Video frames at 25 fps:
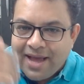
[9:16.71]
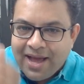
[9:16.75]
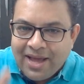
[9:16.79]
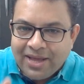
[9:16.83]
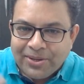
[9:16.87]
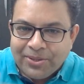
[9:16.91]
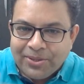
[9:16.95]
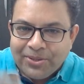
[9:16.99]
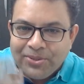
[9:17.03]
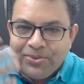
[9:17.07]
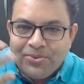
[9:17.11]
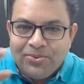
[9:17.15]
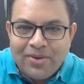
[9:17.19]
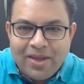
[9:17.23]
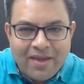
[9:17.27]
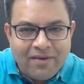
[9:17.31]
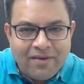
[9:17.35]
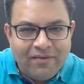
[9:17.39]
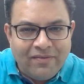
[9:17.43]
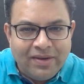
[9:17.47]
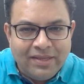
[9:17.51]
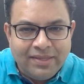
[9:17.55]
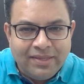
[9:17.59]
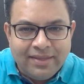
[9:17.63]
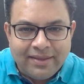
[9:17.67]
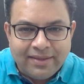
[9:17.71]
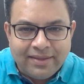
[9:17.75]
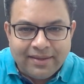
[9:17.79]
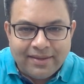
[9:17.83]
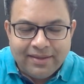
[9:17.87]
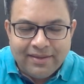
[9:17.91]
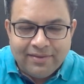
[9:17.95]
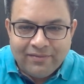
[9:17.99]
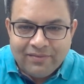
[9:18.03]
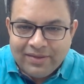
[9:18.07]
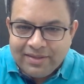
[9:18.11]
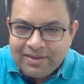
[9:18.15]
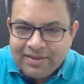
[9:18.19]
argue everything
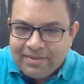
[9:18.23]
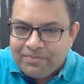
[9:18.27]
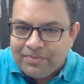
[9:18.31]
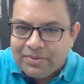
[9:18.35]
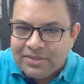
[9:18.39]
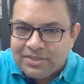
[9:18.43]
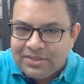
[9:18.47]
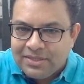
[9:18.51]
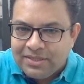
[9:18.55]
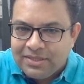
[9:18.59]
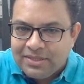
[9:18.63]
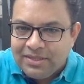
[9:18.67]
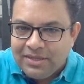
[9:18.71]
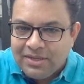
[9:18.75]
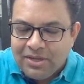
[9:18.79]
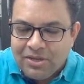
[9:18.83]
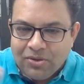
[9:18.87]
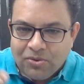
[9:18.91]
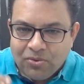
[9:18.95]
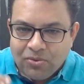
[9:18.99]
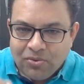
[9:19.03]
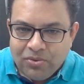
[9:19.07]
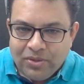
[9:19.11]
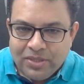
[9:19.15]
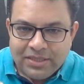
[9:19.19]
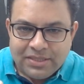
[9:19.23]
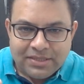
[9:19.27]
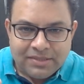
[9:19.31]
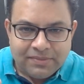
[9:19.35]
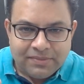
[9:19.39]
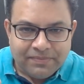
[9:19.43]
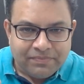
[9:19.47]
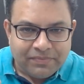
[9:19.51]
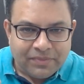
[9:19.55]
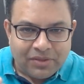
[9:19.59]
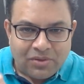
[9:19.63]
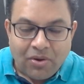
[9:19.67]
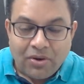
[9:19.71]
with a person who is
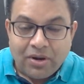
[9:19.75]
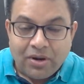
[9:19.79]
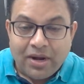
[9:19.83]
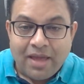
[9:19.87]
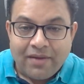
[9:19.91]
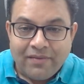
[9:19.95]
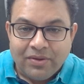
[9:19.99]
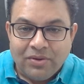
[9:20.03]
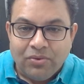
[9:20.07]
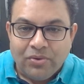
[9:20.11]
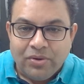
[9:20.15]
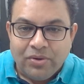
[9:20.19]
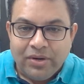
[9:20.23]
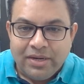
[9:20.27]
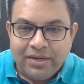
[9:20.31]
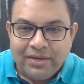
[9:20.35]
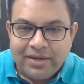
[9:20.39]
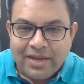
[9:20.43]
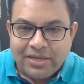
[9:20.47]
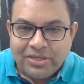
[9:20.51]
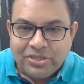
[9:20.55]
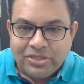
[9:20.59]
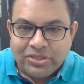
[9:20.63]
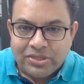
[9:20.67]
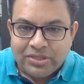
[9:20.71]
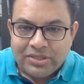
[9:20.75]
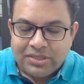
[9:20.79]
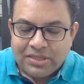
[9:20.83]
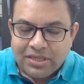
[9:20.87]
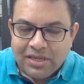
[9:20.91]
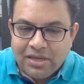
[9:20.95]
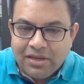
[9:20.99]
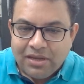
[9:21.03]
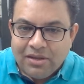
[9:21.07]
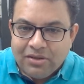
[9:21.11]
not having good intentions.